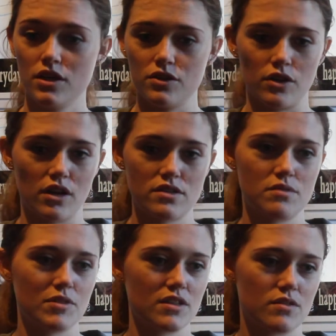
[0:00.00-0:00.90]
your
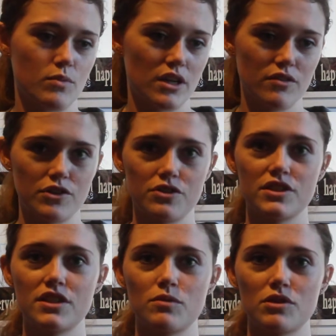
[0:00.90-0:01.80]
ostomies, whatever you're
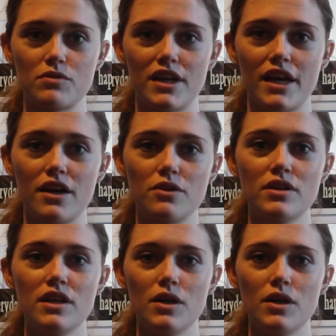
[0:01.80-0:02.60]
dealing with right now,